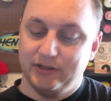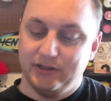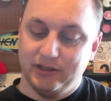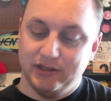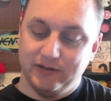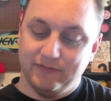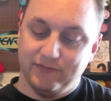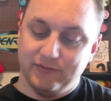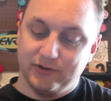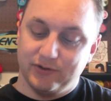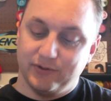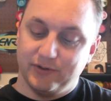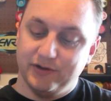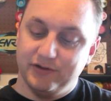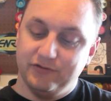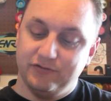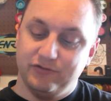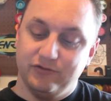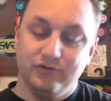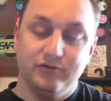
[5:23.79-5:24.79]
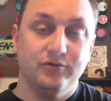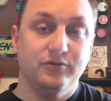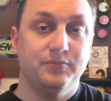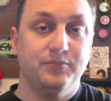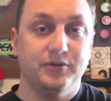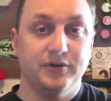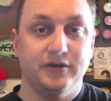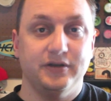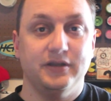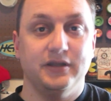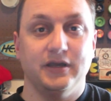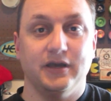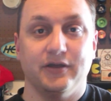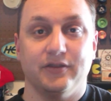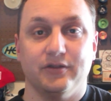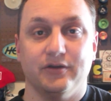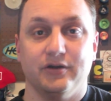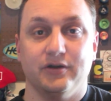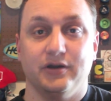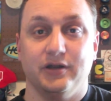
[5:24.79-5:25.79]
if you're going to put it
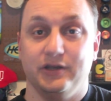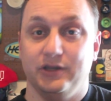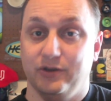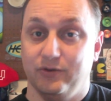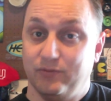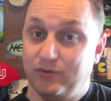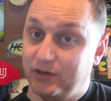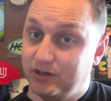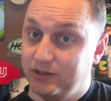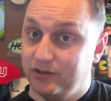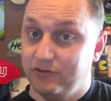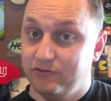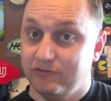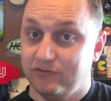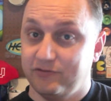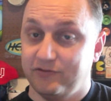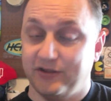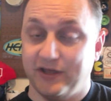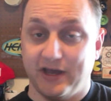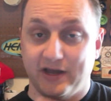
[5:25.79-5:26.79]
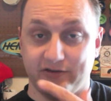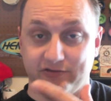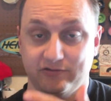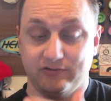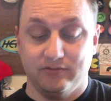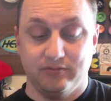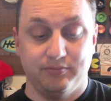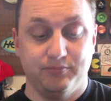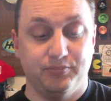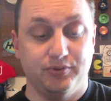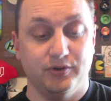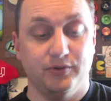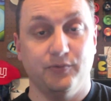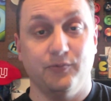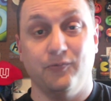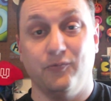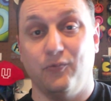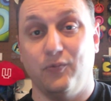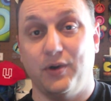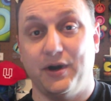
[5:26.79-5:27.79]
together and you want to use the stacks, put
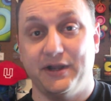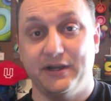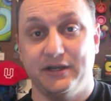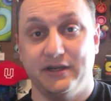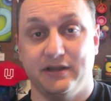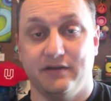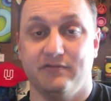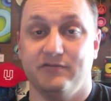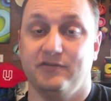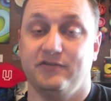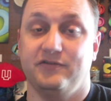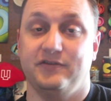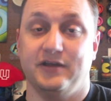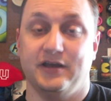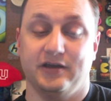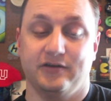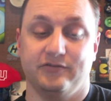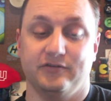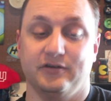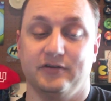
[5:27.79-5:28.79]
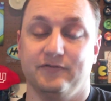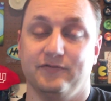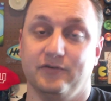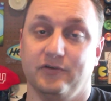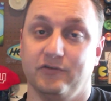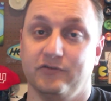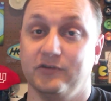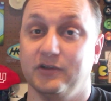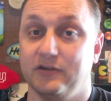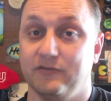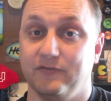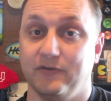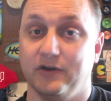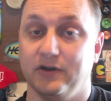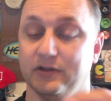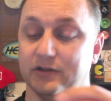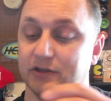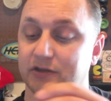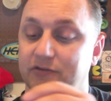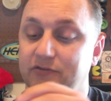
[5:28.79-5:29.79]
one of the stacks on first, at the
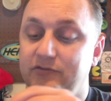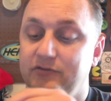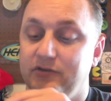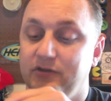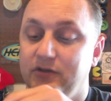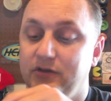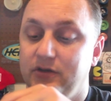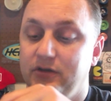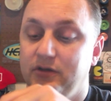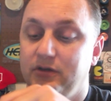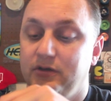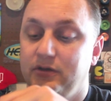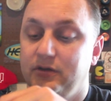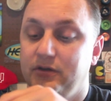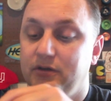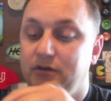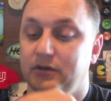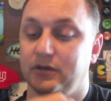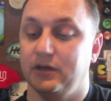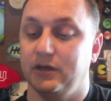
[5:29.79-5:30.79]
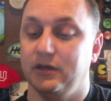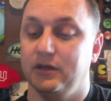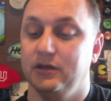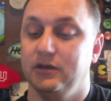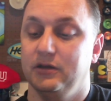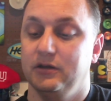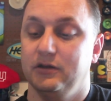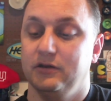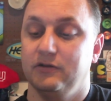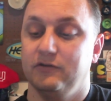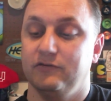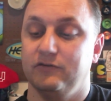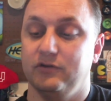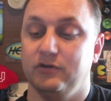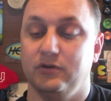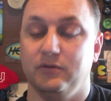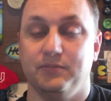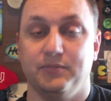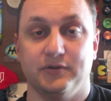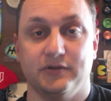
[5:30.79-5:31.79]
very least. Okay, so
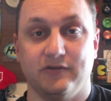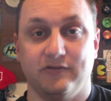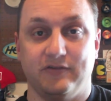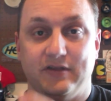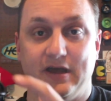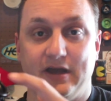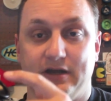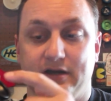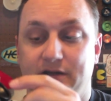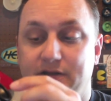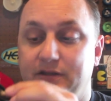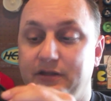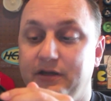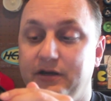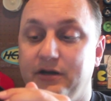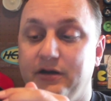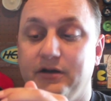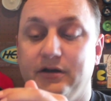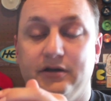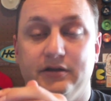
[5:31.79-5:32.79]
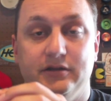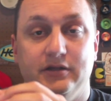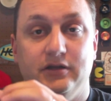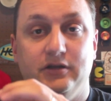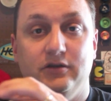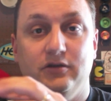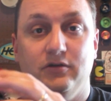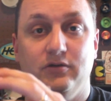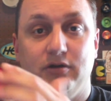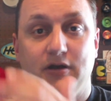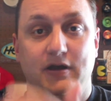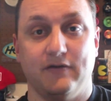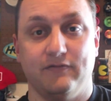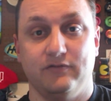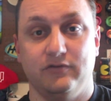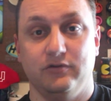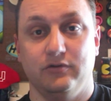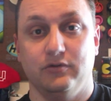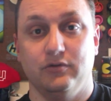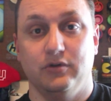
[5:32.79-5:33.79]
you put the stack on there, and then you have
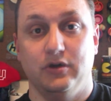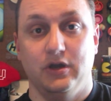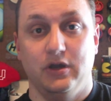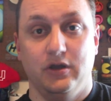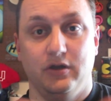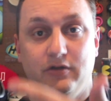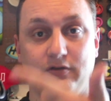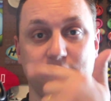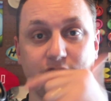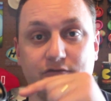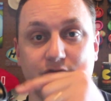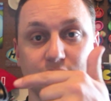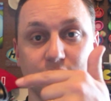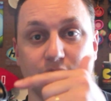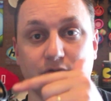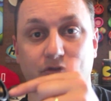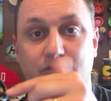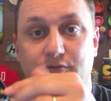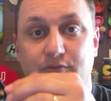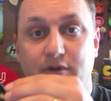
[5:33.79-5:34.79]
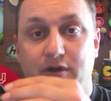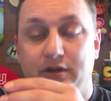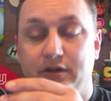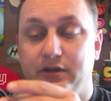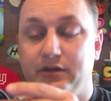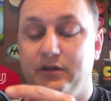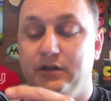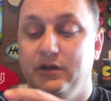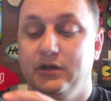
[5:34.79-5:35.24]
to screw the thread in